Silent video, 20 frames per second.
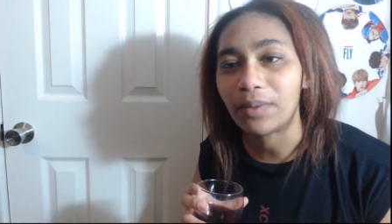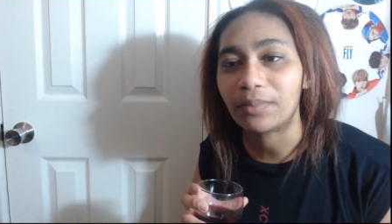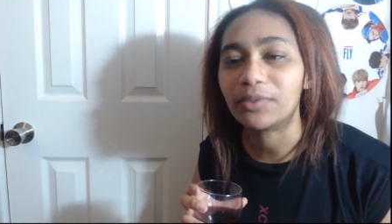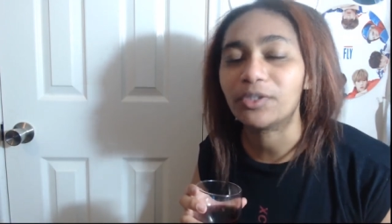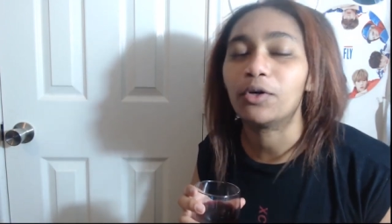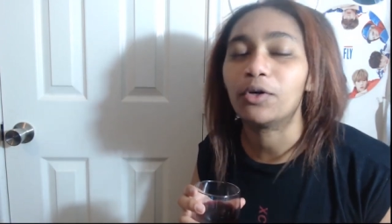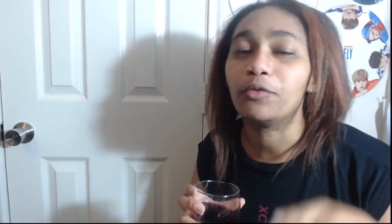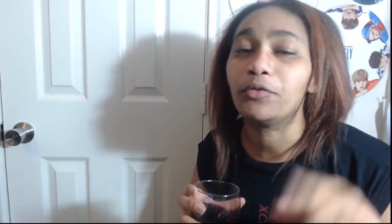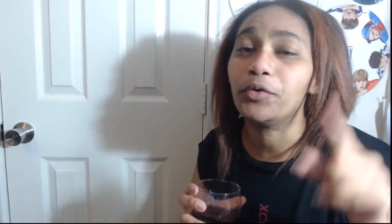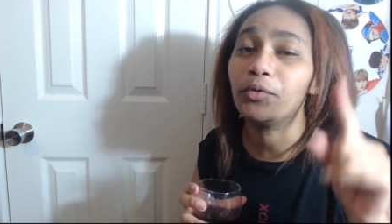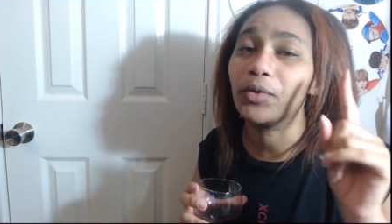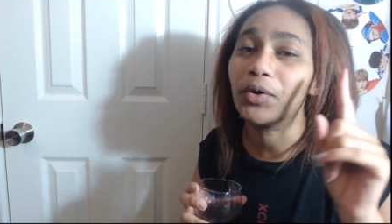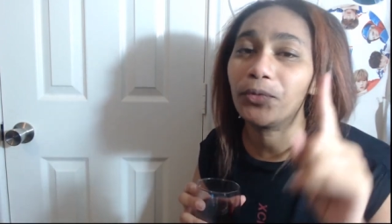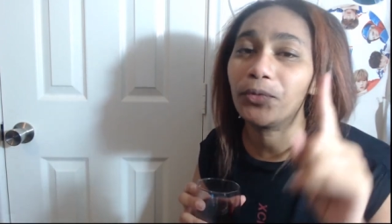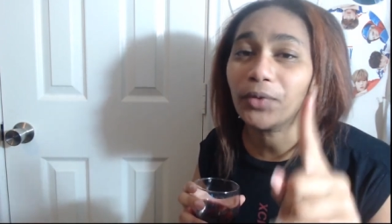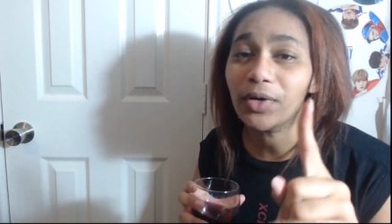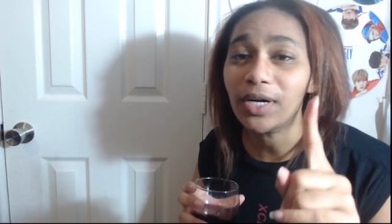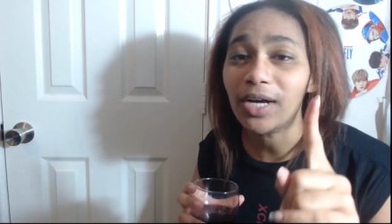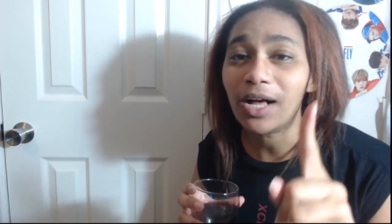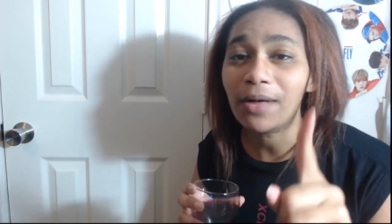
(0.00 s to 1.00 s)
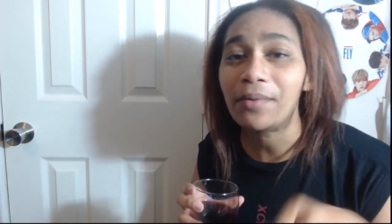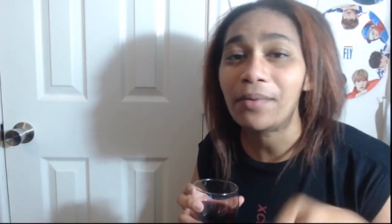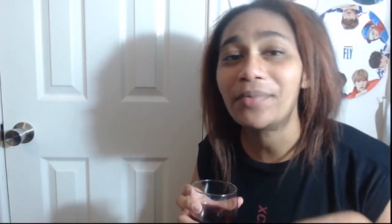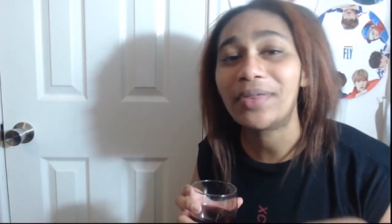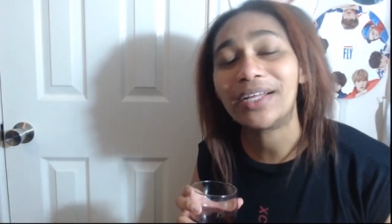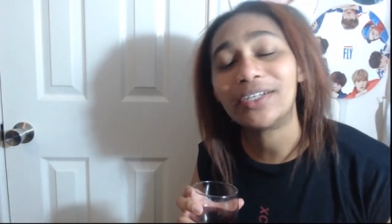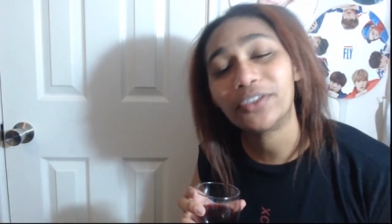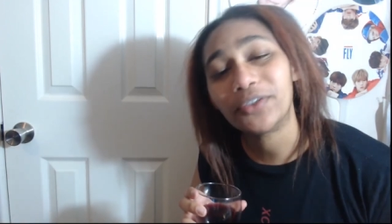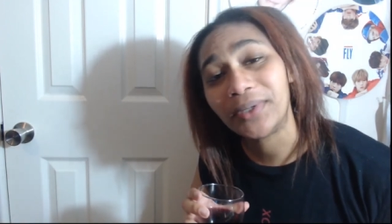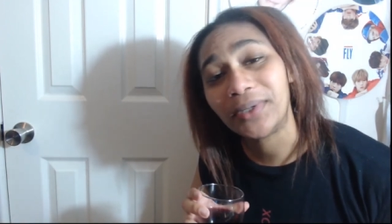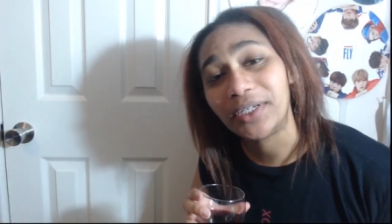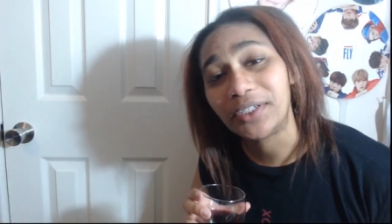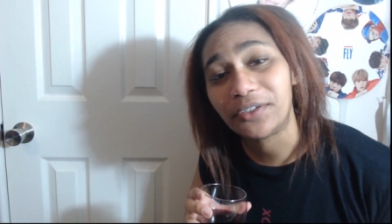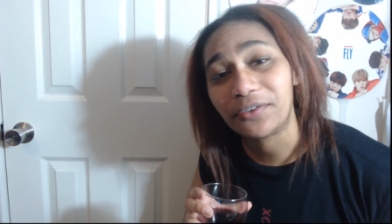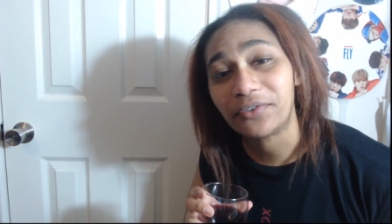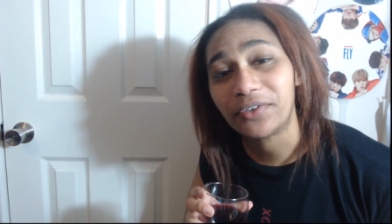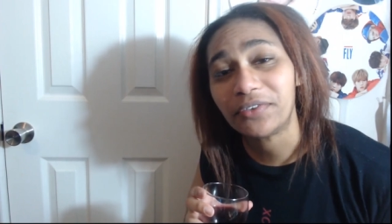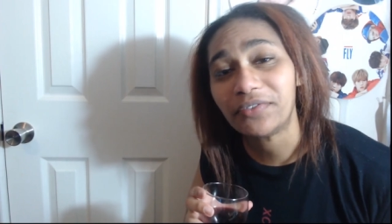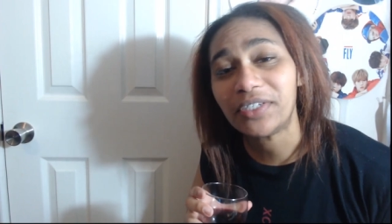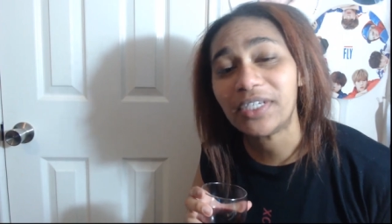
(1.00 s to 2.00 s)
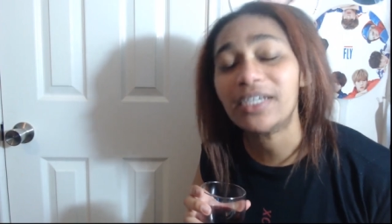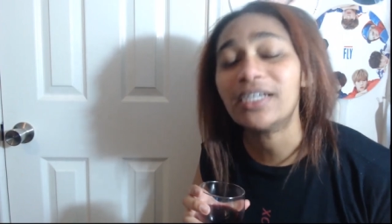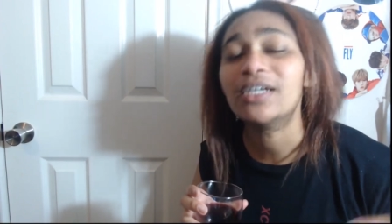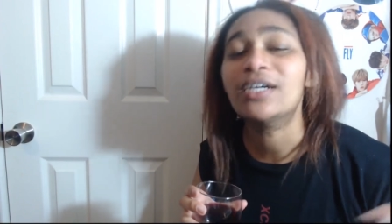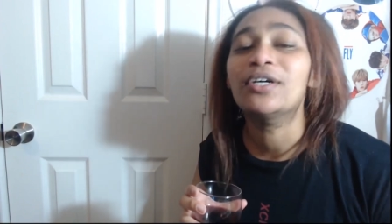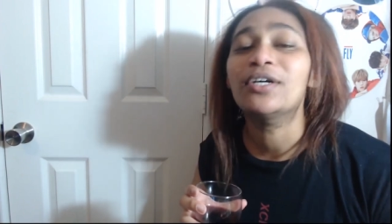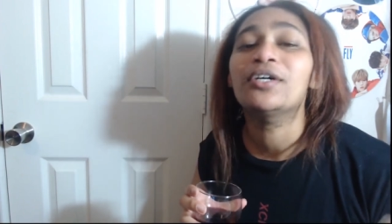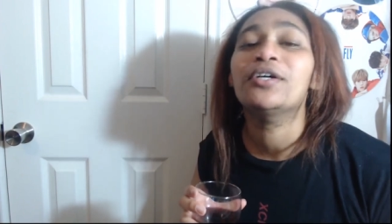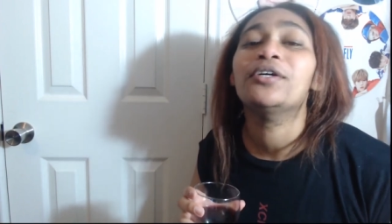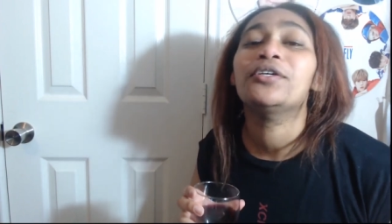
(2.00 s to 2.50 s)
So if you want one album, that's twenty-two dollars and fifty cents.